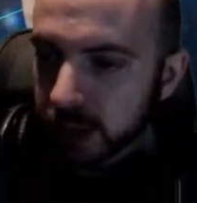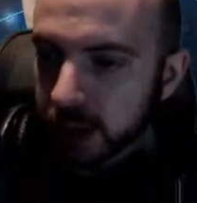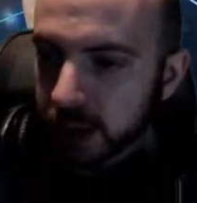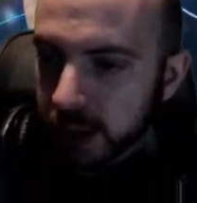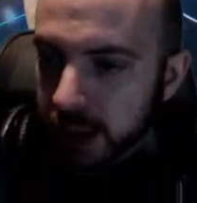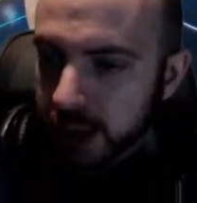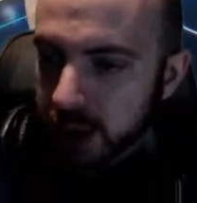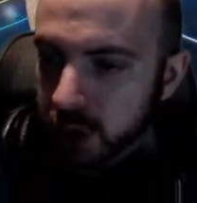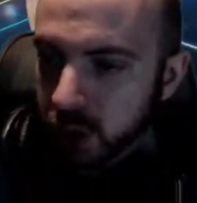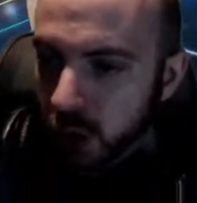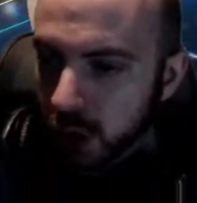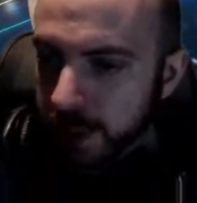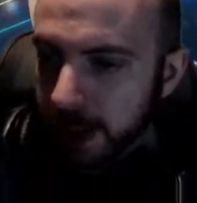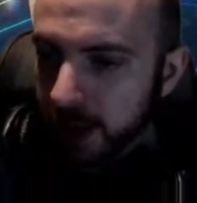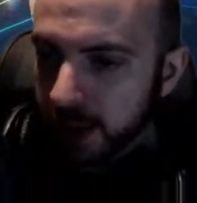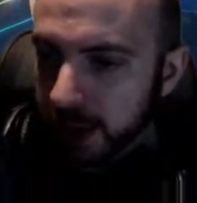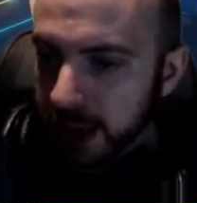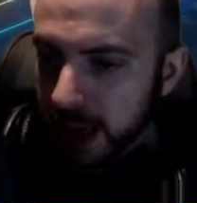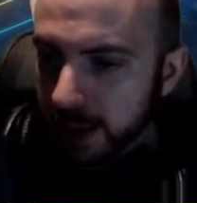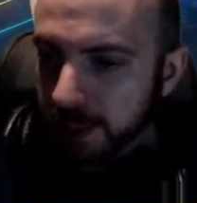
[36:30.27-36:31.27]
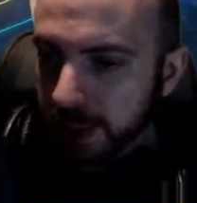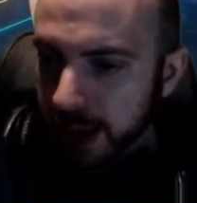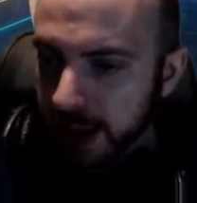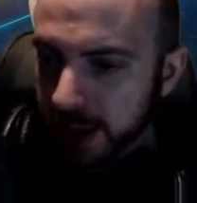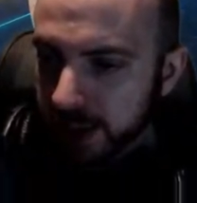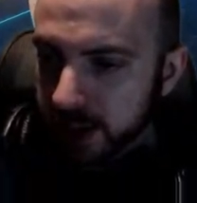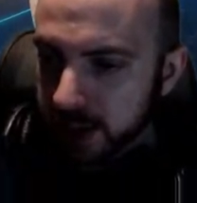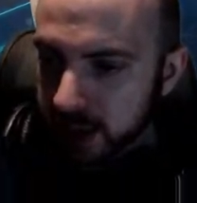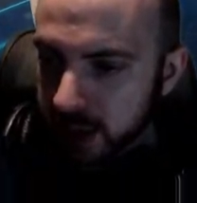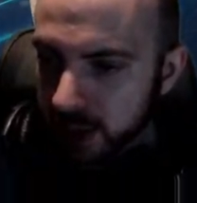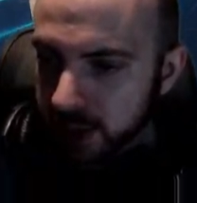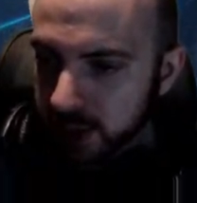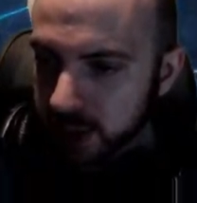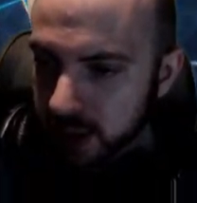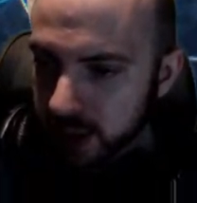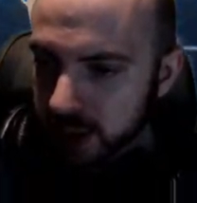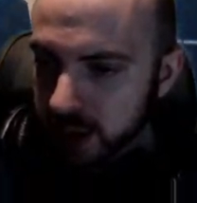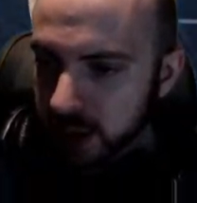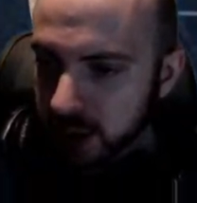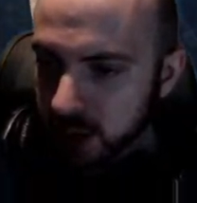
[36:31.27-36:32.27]
Can you talk about gameplay the Star
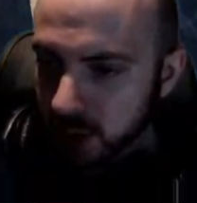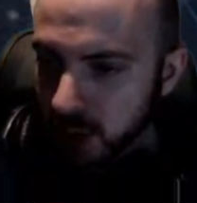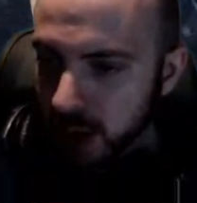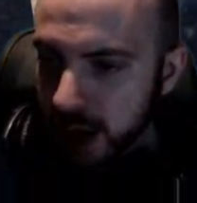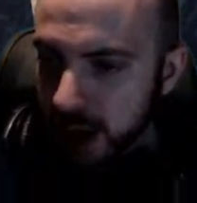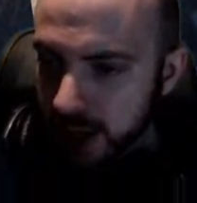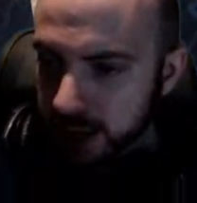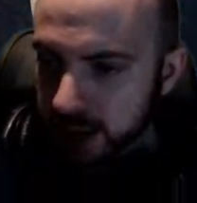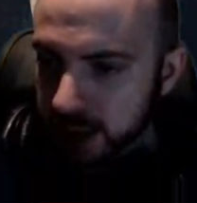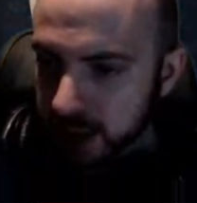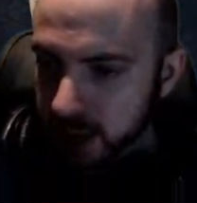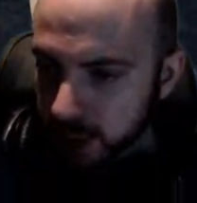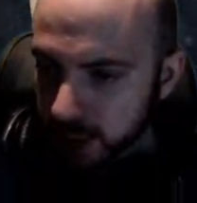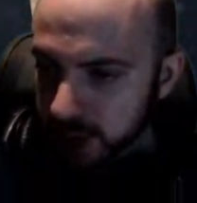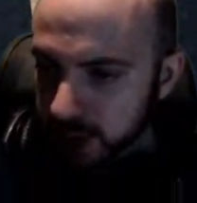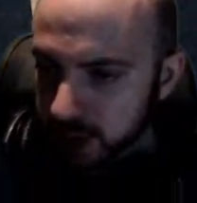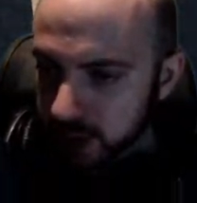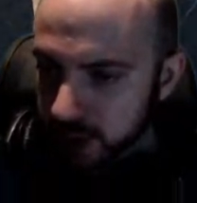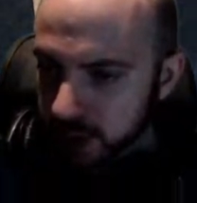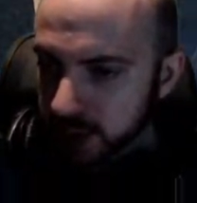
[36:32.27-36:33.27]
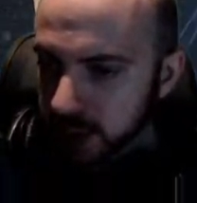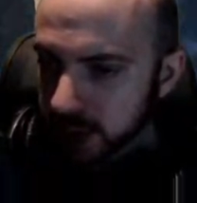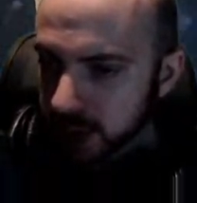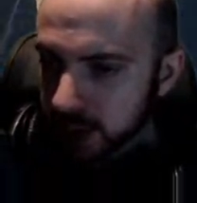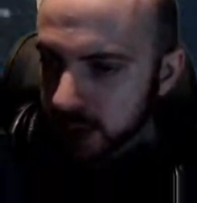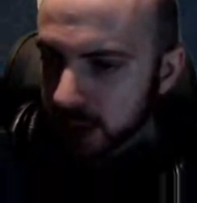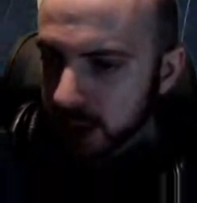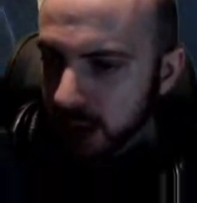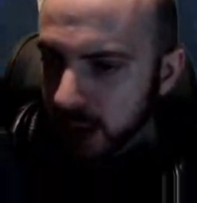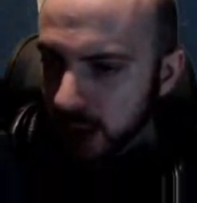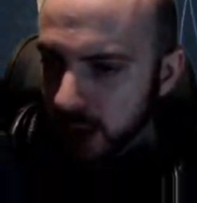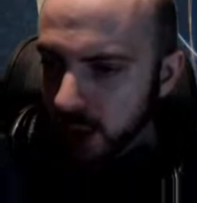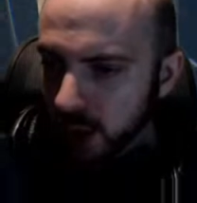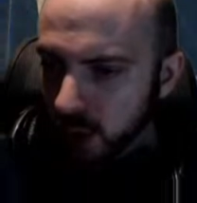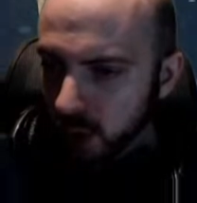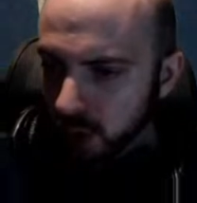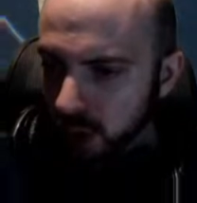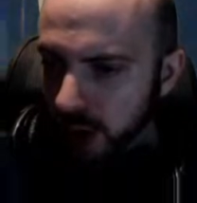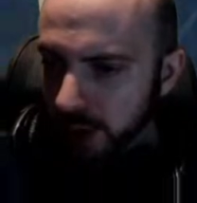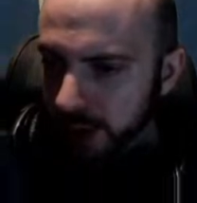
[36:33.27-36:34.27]
Citizen is not handed to us?
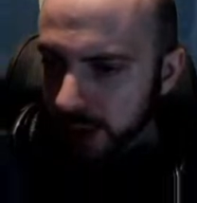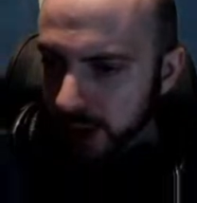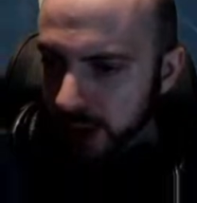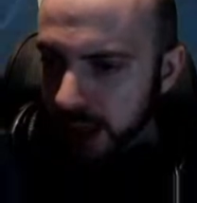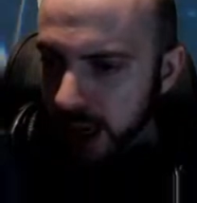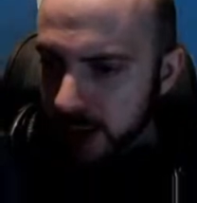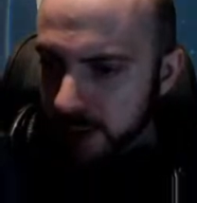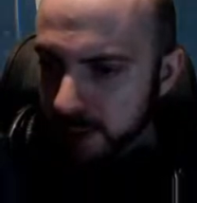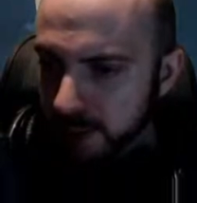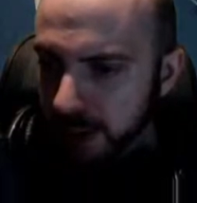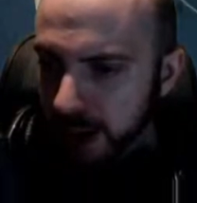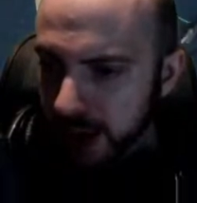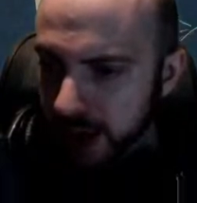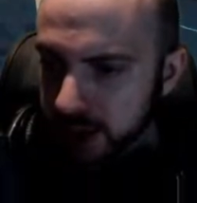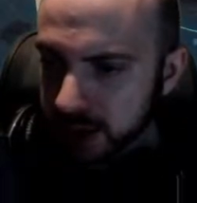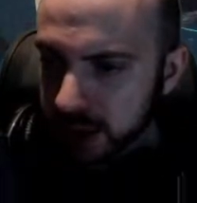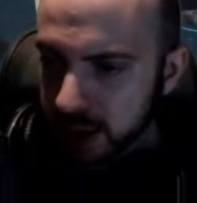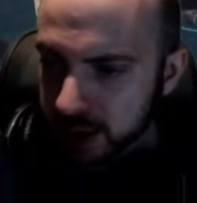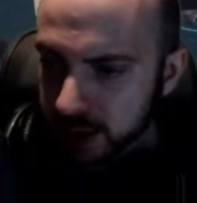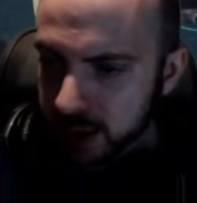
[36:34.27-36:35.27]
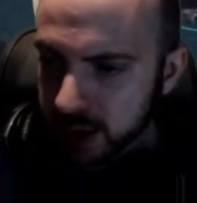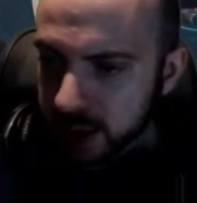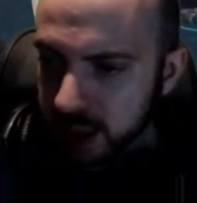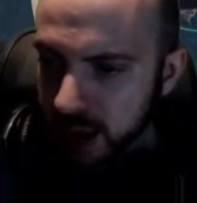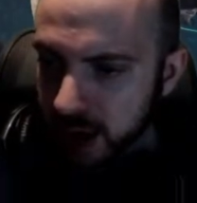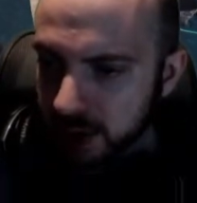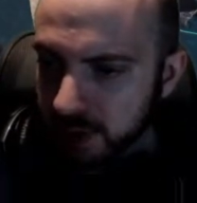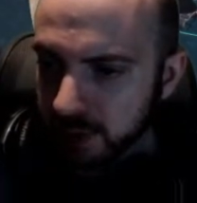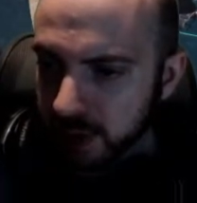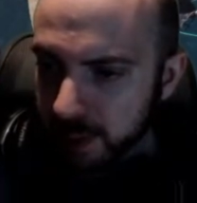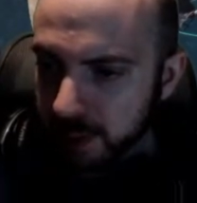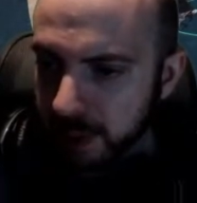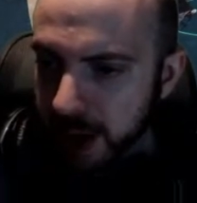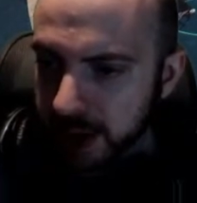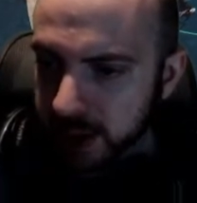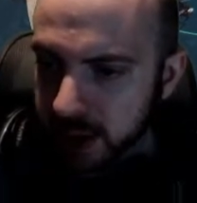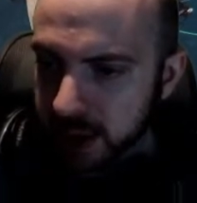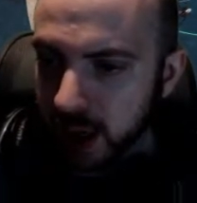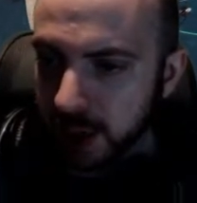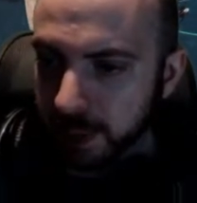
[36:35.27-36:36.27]
Or rather, gameplay citizens have
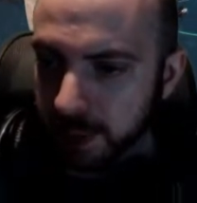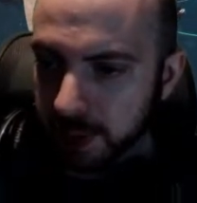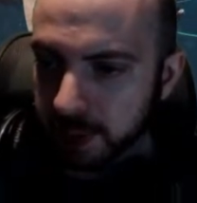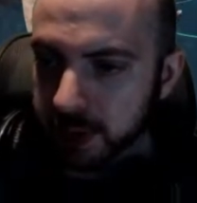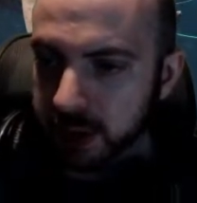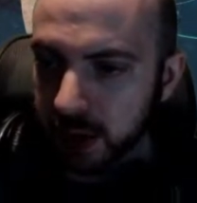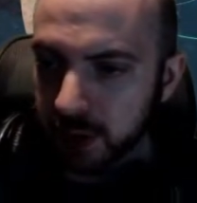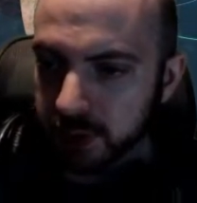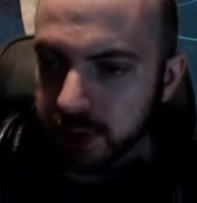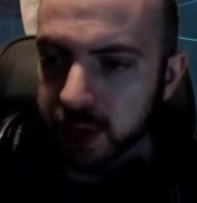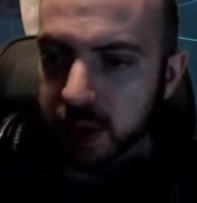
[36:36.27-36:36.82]
imagined it up themselves.